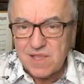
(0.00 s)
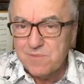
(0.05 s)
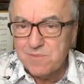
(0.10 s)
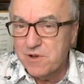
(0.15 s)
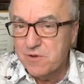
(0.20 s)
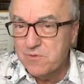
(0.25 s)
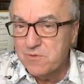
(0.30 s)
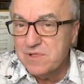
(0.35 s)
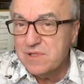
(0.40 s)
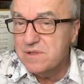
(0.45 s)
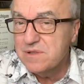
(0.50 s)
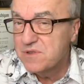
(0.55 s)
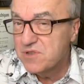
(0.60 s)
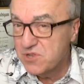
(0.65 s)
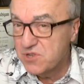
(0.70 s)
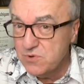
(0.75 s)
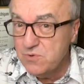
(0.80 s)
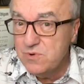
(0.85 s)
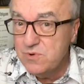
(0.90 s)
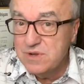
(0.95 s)
but will
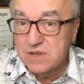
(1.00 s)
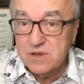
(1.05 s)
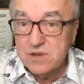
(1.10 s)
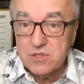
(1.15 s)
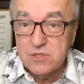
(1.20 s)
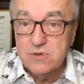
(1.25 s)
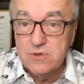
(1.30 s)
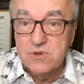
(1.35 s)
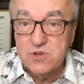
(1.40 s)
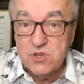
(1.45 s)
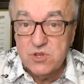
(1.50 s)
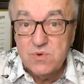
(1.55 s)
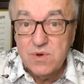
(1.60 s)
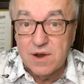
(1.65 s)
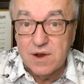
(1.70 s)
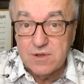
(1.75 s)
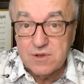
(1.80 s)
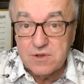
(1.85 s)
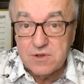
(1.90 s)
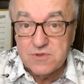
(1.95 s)
soon include 2
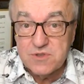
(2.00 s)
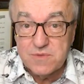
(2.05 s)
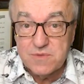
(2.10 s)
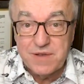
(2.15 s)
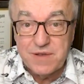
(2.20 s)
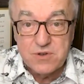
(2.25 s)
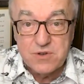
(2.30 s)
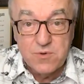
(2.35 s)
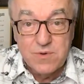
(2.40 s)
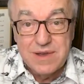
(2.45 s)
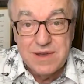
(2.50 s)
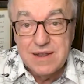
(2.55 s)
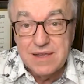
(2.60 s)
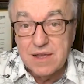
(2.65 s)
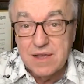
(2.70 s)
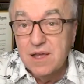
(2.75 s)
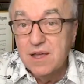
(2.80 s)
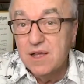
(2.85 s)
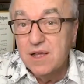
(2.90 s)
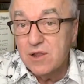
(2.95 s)
articles about creating
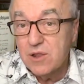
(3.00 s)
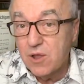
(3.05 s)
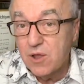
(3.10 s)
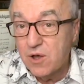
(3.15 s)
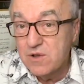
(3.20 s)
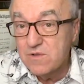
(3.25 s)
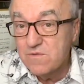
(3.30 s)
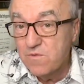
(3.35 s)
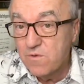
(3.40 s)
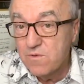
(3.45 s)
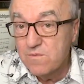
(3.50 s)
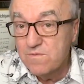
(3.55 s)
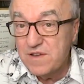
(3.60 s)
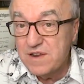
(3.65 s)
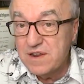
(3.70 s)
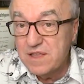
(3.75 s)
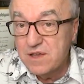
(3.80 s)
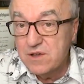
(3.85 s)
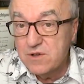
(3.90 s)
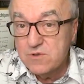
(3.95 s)
long-form
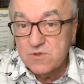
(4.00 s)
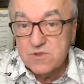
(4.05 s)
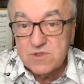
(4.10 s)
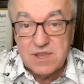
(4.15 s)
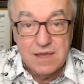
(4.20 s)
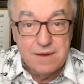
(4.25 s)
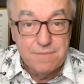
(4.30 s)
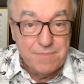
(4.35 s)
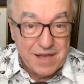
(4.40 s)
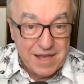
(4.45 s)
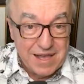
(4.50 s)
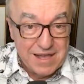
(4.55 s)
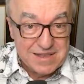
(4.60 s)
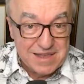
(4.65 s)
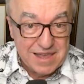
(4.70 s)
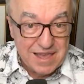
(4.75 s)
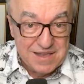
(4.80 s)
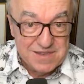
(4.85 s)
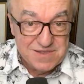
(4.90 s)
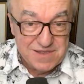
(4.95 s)
videos and
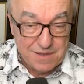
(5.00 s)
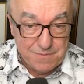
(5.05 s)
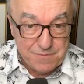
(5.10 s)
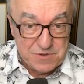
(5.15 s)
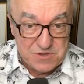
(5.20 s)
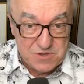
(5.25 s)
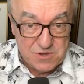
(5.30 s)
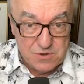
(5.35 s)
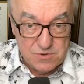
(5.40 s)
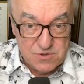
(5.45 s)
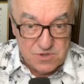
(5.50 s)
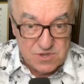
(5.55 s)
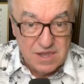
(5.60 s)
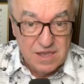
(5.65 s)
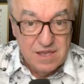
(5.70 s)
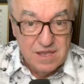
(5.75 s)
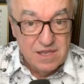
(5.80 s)
podcast episodes.